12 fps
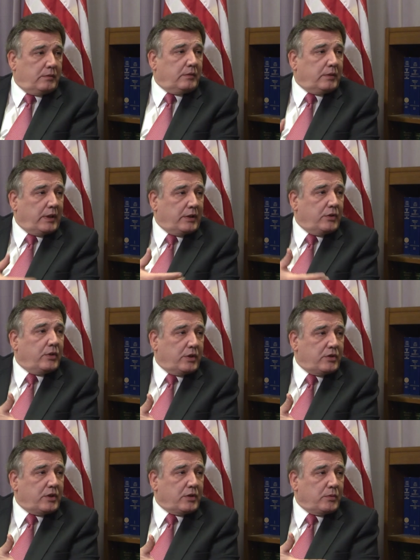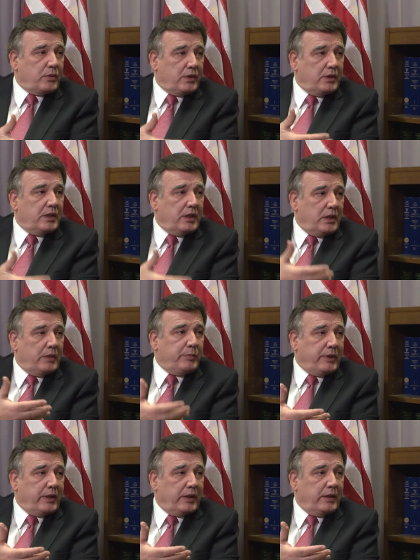like yours, just within
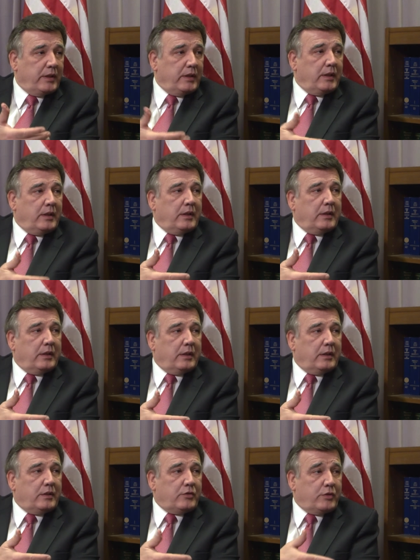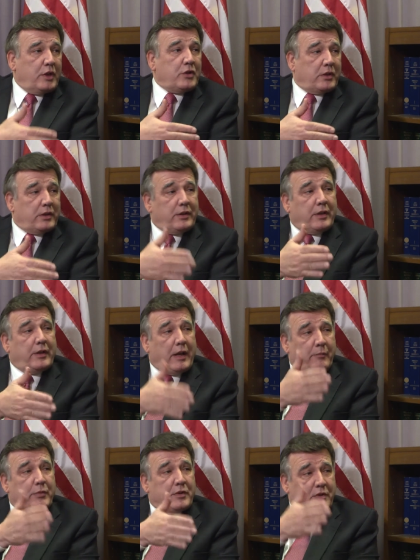DEP, traditionally there
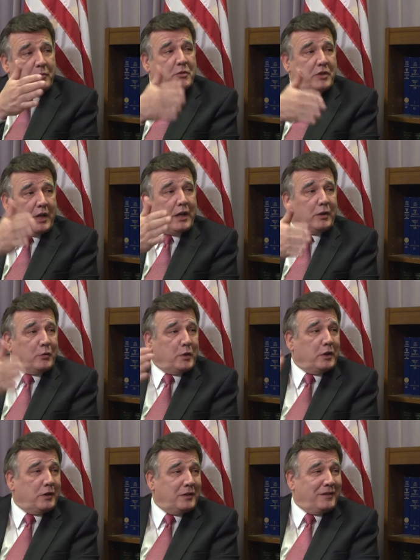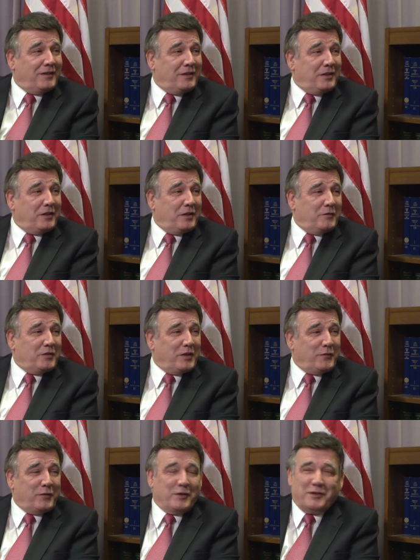have been some siloing of
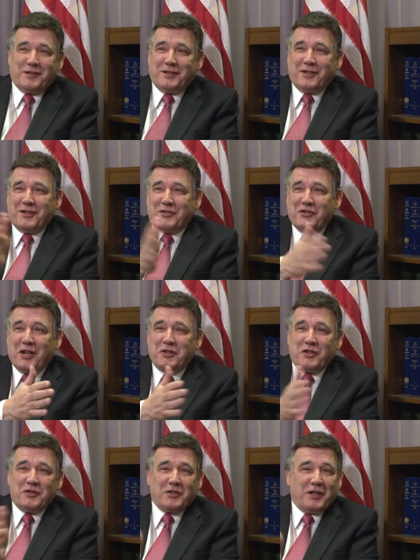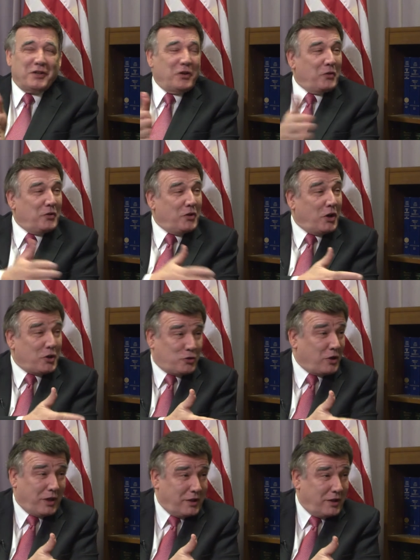different sections. I know you're
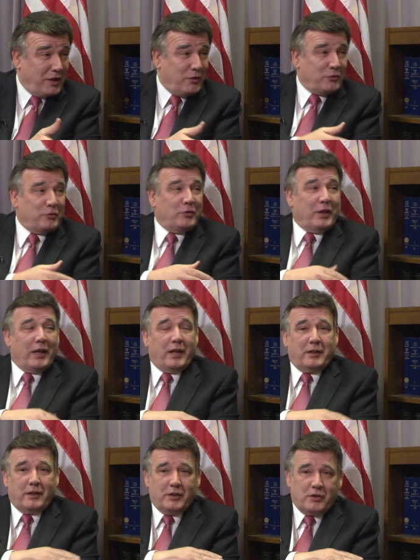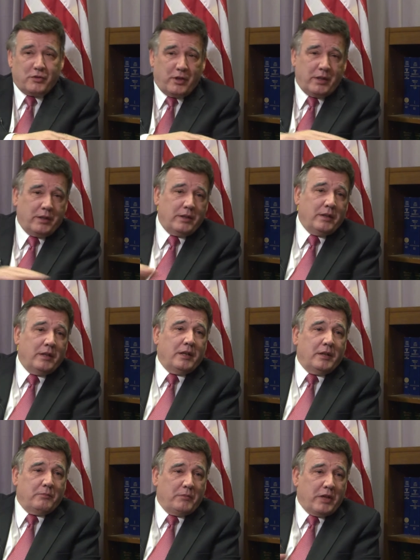trying to get through that and trying to
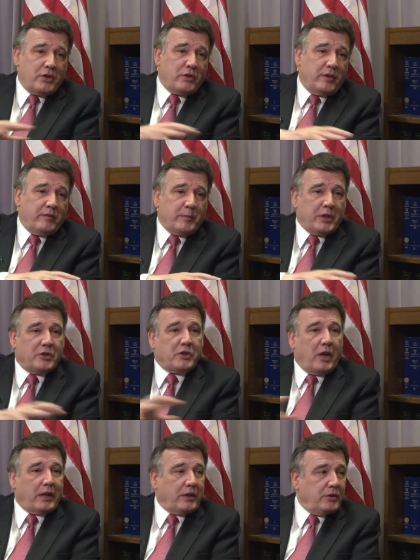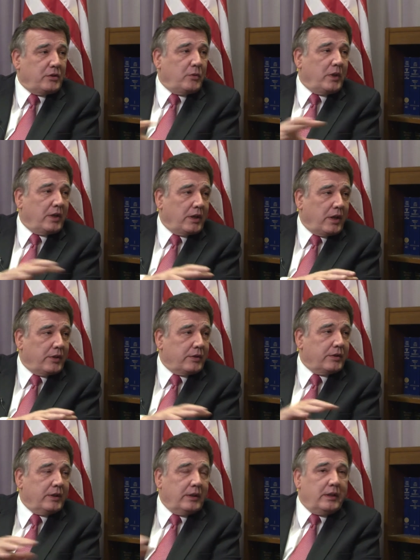make sure everybody's talking to one
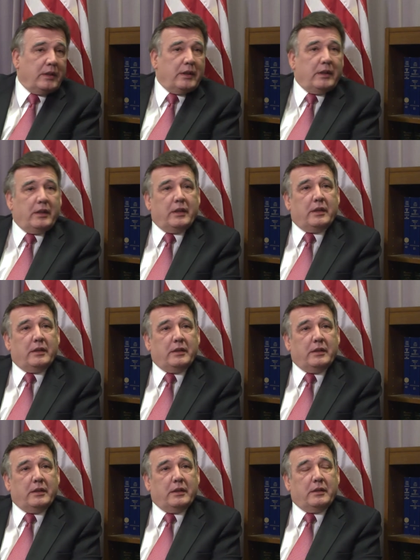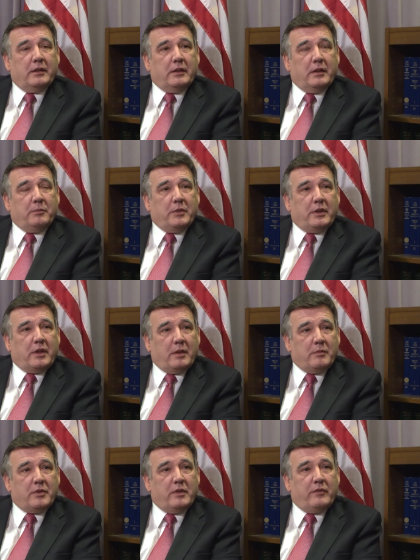another, and it
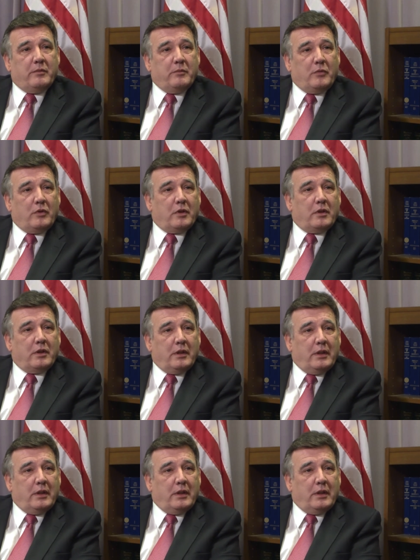becomes even more